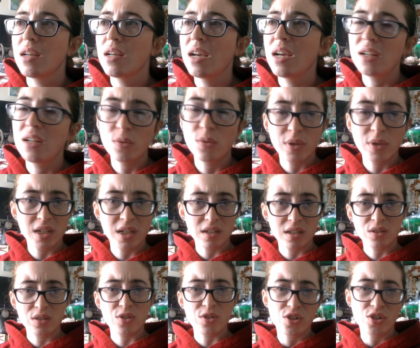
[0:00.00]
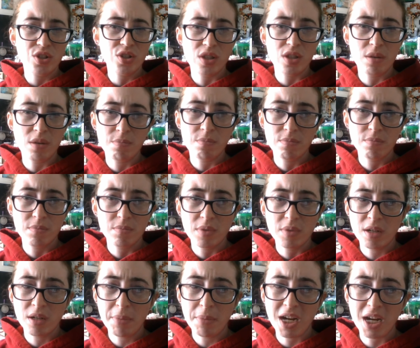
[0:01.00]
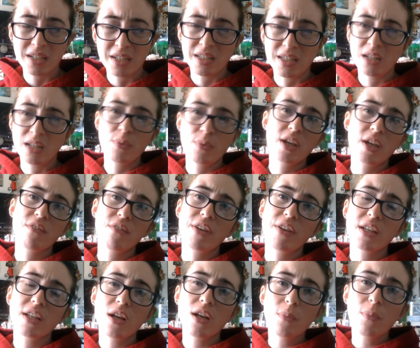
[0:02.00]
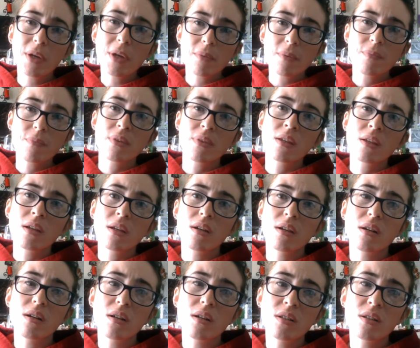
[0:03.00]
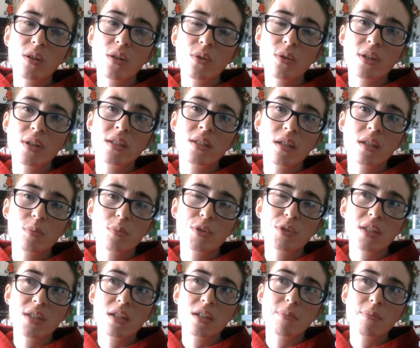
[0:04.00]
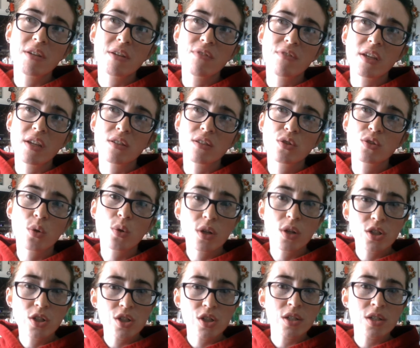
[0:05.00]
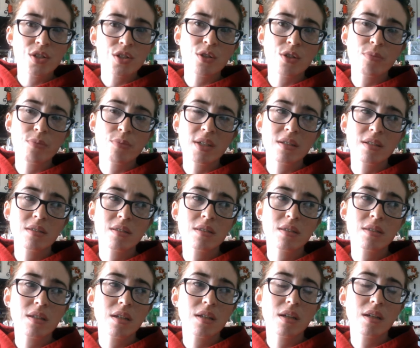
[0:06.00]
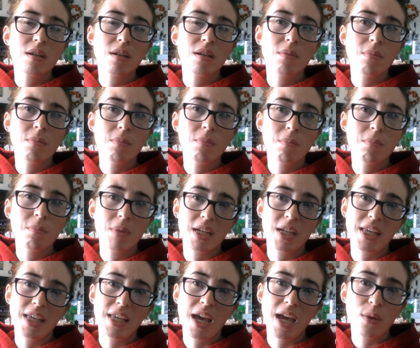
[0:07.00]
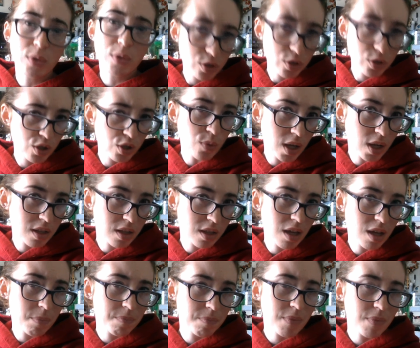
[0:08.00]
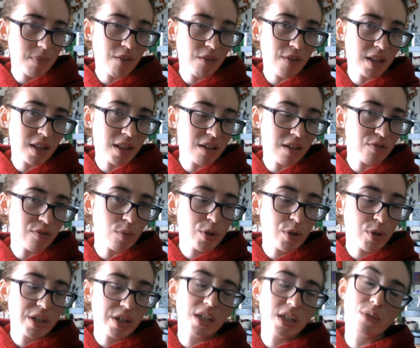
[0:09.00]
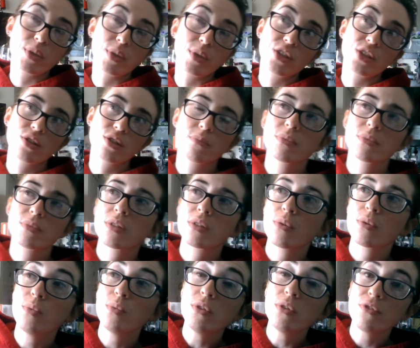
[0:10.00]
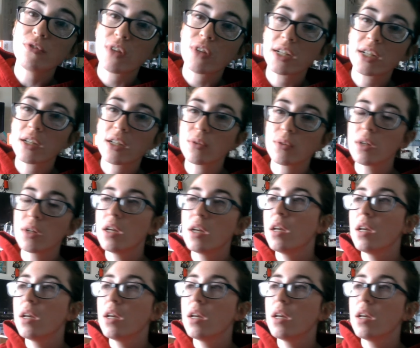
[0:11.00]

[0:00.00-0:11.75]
I don't want to crush them in a box anyway if I can help it. Although it does present a bit of a storage issue because my cat will chew on them if I leave them where he can reach them. So we'll find out.